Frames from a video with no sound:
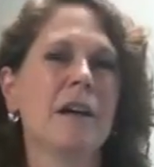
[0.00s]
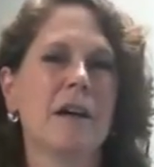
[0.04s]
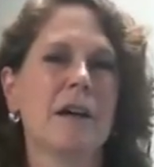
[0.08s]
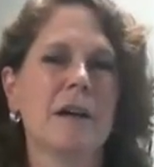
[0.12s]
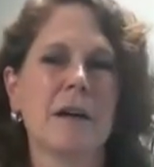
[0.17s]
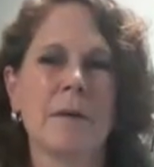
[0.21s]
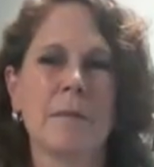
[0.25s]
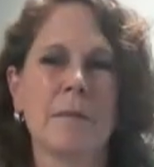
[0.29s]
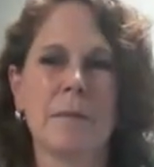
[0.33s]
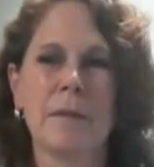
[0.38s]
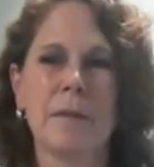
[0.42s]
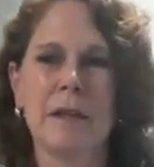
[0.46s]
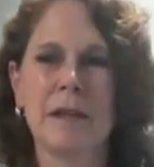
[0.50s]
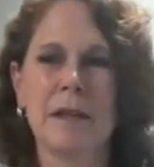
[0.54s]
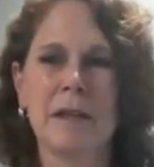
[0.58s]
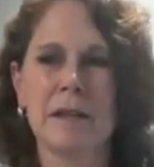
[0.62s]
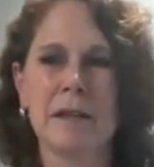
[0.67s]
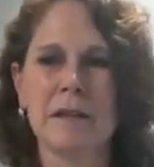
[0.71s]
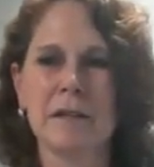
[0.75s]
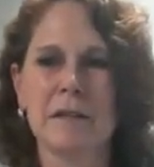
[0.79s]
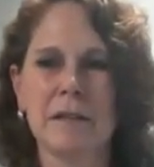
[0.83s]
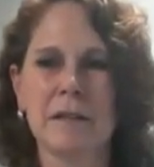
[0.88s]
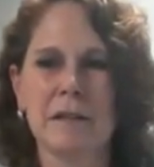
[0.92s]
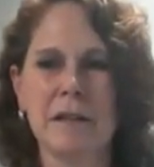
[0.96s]

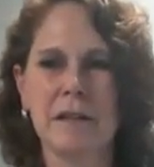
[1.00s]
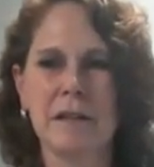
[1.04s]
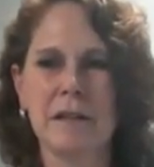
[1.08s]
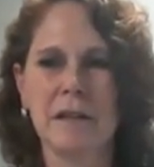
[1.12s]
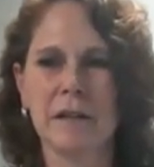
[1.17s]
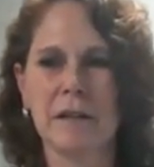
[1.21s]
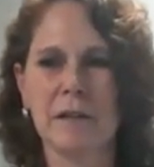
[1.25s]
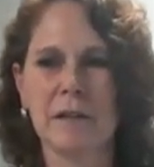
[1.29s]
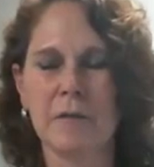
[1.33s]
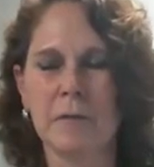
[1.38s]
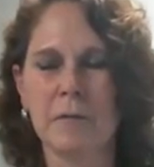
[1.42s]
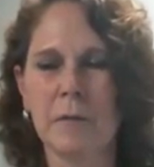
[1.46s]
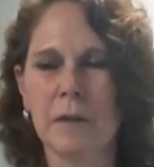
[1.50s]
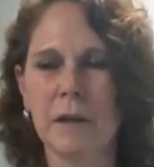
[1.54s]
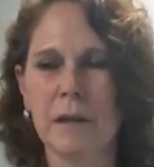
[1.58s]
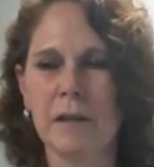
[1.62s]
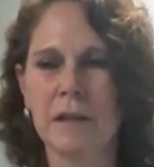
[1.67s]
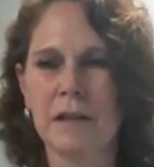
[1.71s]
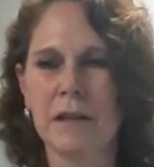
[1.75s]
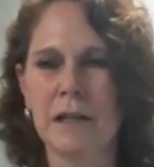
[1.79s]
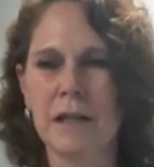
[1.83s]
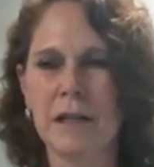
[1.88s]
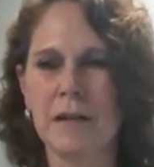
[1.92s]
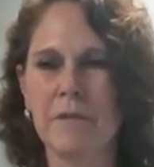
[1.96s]
with
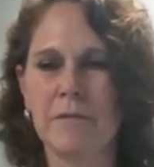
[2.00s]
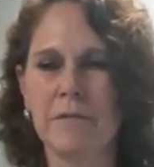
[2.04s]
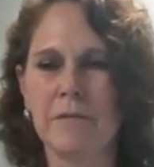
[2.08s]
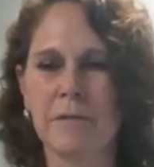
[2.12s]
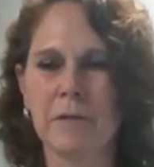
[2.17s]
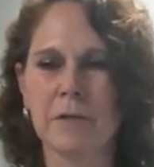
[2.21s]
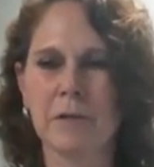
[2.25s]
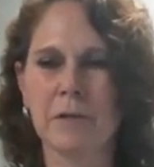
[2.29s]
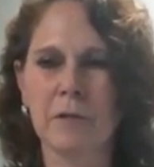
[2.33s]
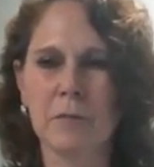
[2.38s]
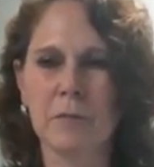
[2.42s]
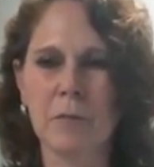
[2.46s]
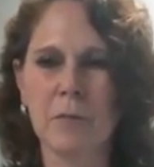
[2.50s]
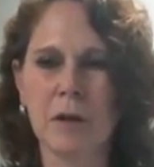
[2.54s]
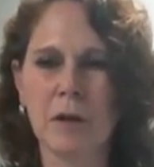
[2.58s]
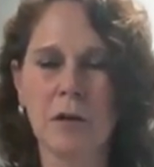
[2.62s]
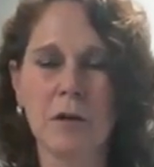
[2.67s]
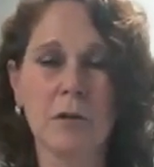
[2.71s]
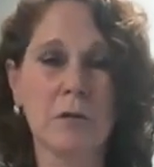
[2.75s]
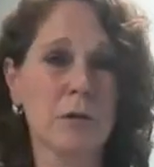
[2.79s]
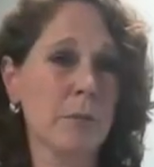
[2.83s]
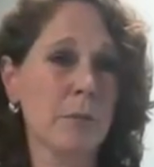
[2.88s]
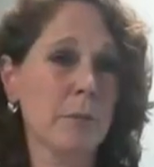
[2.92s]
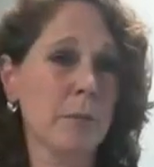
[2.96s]
the need for work
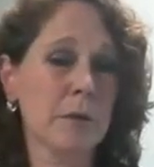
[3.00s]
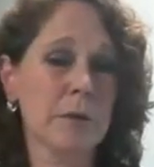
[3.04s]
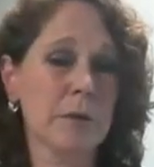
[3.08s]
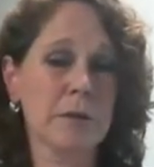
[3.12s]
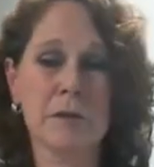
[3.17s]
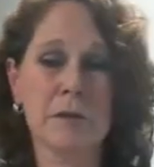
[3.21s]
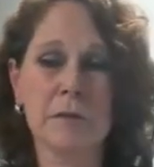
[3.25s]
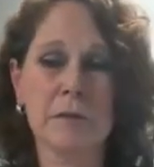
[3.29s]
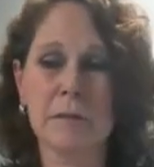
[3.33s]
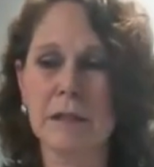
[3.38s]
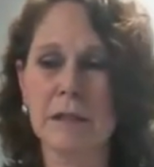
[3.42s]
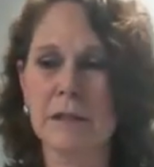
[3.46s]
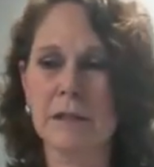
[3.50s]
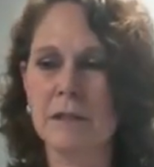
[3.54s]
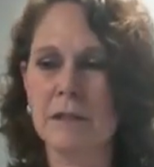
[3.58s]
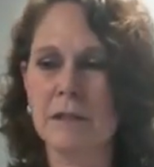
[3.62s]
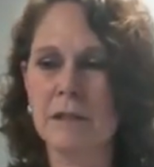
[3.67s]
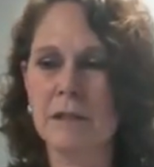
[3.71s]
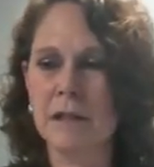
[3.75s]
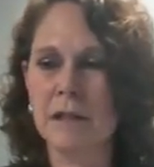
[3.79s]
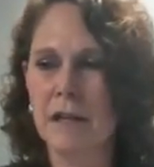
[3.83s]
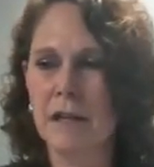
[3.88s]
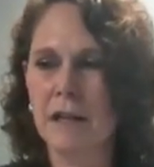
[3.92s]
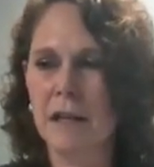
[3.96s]
or personal
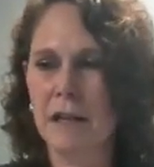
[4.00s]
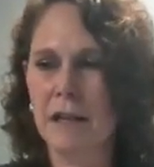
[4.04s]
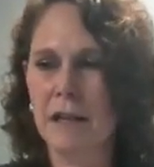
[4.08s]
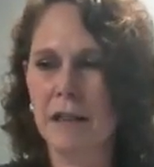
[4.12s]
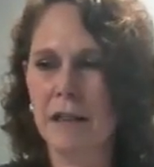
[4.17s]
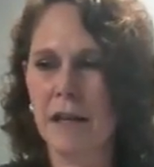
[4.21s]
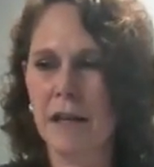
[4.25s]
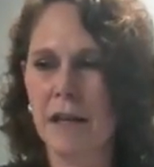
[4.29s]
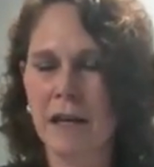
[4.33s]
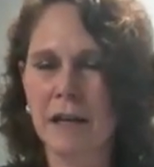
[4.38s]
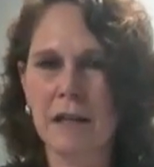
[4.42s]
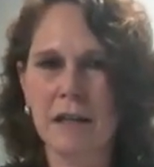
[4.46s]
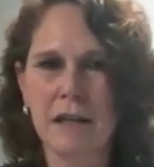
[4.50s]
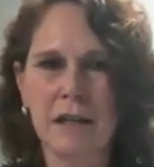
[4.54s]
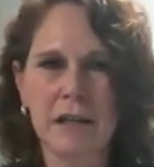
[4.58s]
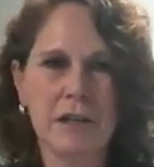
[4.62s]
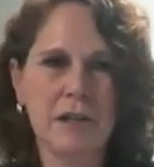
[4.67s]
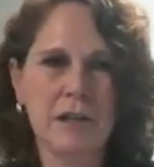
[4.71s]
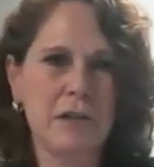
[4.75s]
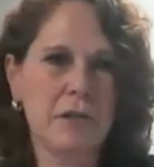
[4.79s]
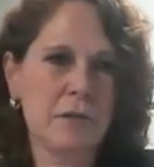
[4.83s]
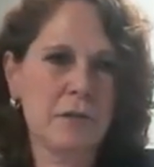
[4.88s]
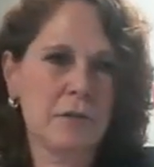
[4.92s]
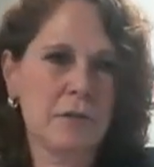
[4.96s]
reasons, then
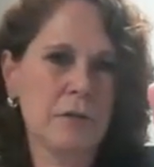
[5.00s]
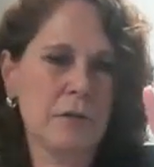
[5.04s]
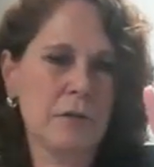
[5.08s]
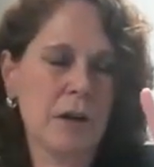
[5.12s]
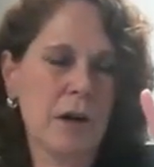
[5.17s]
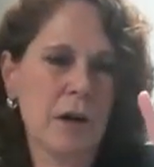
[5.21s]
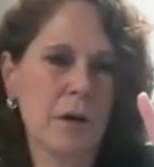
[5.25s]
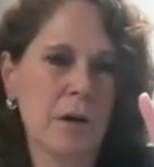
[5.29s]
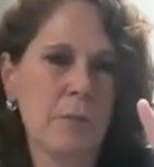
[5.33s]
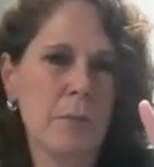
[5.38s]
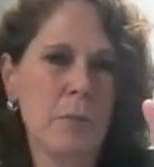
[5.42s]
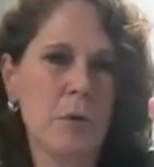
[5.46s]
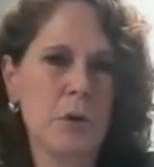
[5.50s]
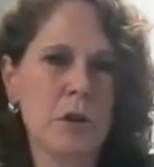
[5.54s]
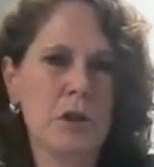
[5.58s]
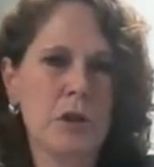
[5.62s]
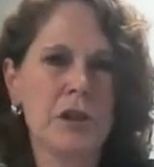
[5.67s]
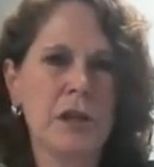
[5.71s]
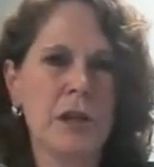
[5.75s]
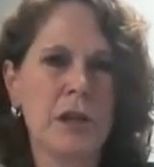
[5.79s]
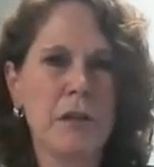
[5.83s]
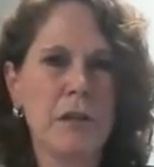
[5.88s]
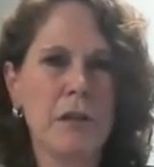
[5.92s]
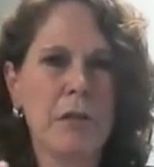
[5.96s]
you are
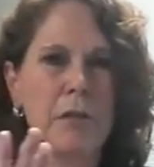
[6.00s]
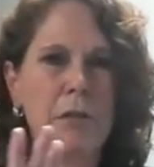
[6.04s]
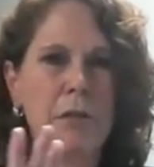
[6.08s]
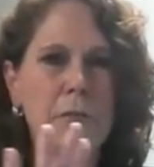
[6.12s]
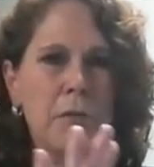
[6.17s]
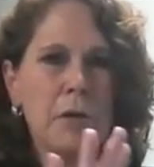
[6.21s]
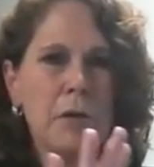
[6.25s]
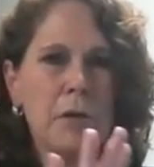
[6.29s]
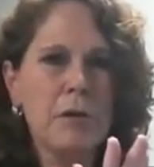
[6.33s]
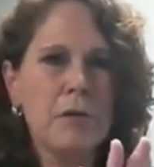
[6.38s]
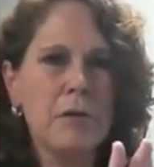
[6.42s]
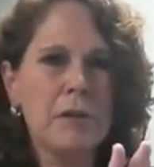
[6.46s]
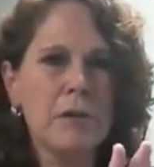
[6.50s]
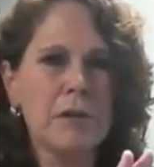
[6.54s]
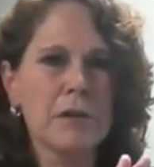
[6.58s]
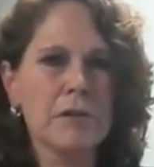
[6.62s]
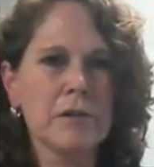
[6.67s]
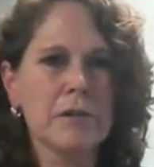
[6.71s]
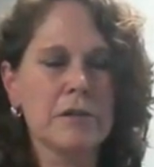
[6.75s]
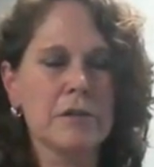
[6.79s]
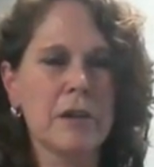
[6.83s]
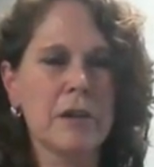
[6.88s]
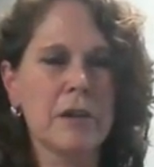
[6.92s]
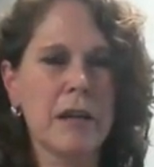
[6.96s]
pushing through your
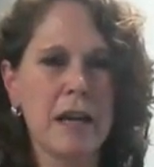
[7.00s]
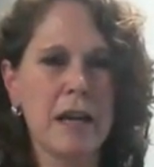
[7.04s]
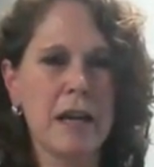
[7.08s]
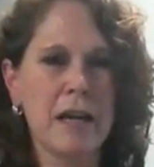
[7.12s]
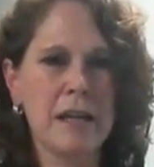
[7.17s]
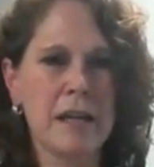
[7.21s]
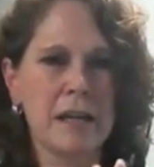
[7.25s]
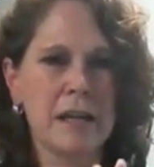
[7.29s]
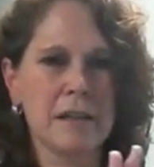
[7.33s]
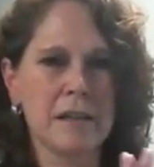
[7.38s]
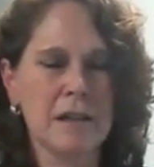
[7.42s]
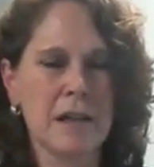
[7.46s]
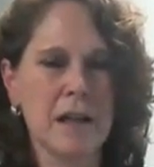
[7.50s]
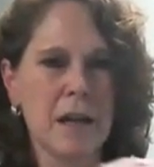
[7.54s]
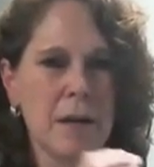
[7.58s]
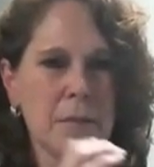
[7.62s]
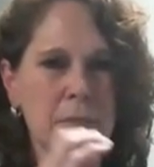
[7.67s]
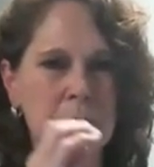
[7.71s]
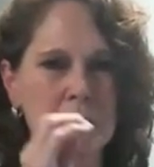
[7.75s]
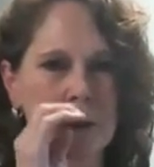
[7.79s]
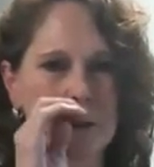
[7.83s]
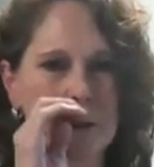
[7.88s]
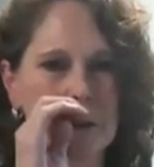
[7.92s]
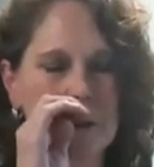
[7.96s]
circadian
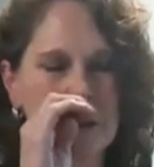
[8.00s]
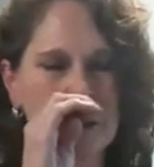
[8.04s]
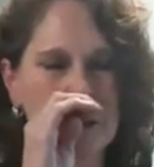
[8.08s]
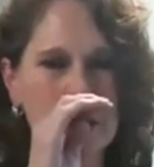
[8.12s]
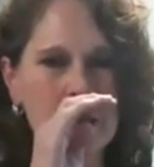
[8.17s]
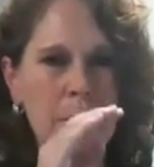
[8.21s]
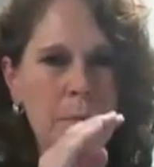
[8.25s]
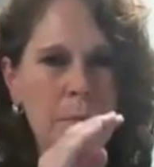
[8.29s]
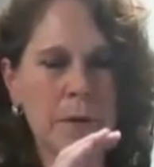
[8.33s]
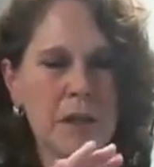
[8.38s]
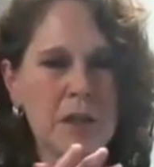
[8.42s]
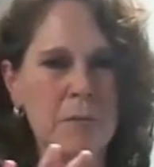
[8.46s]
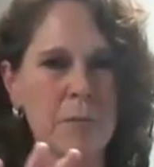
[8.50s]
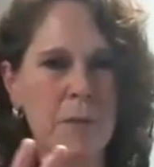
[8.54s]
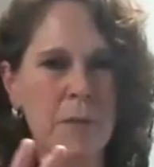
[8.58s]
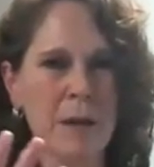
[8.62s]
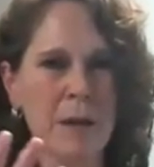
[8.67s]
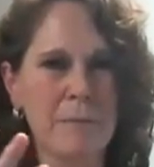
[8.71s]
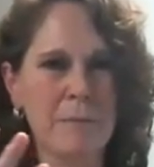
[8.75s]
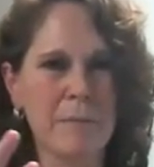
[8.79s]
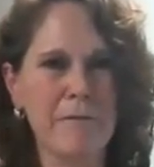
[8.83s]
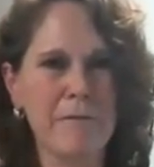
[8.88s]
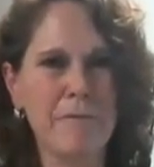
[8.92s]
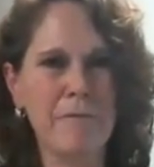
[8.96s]
time to sleep, and you
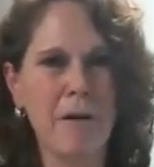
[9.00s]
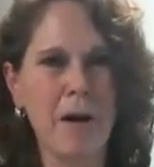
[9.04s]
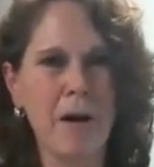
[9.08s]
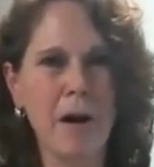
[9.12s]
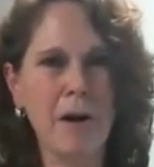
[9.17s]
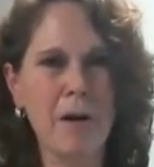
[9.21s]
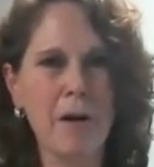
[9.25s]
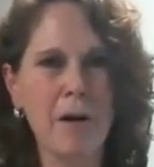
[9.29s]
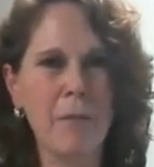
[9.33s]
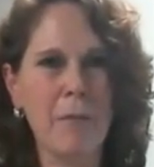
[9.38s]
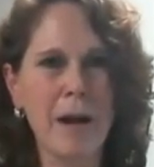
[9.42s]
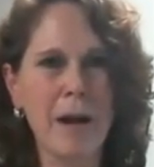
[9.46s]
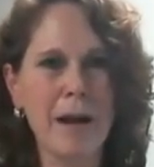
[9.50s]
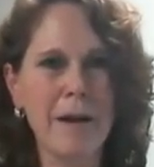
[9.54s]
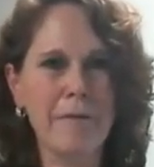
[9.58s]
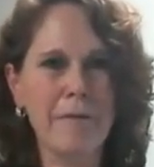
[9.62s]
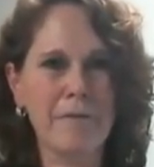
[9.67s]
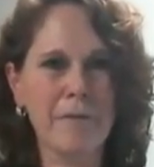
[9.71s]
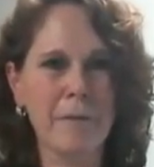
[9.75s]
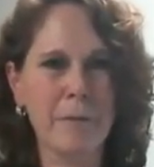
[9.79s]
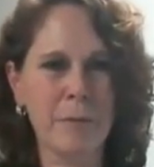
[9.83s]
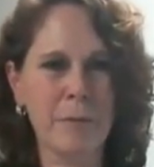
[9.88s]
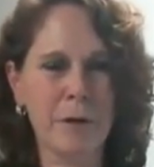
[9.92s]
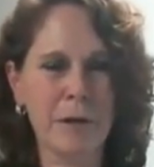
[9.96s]
might be far away
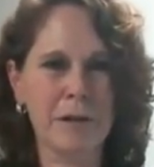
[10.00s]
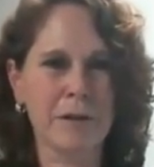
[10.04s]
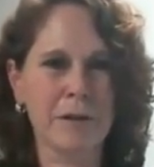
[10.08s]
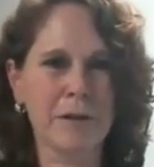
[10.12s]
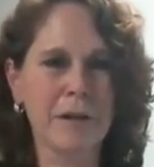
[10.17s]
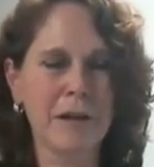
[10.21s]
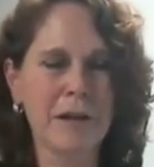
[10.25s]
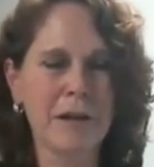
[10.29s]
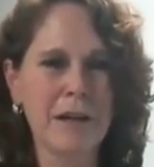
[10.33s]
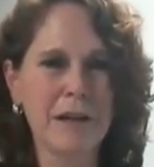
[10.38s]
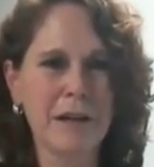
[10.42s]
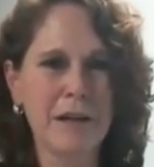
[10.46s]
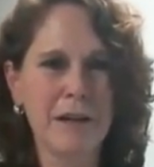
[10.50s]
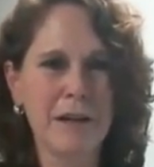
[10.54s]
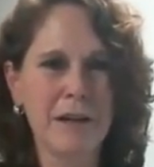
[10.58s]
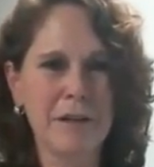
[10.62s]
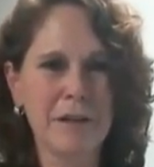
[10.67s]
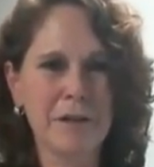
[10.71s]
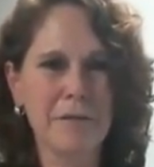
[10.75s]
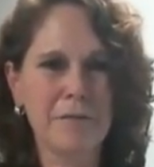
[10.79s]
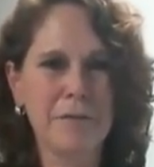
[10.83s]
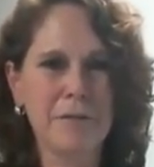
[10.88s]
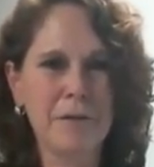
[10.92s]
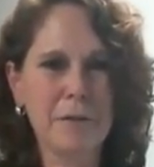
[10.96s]
from where
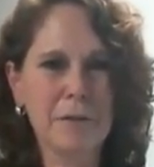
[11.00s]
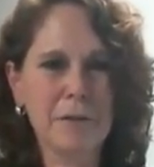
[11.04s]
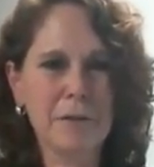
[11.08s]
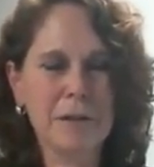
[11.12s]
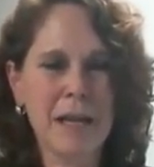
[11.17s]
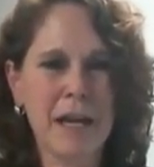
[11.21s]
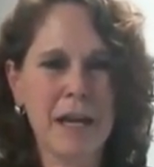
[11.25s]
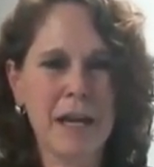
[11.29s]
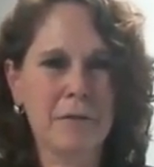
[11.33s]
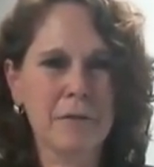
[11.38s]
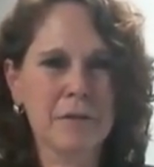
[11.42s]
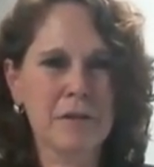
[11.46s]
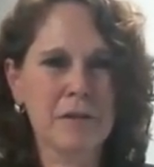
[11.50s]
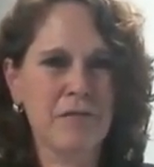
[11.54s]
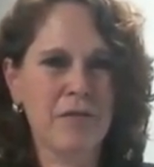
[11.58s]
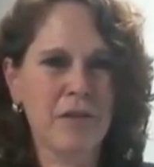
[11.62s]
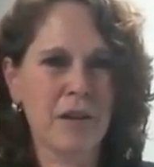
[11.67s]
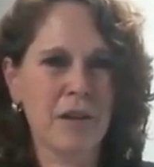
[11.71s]
your fuel tank was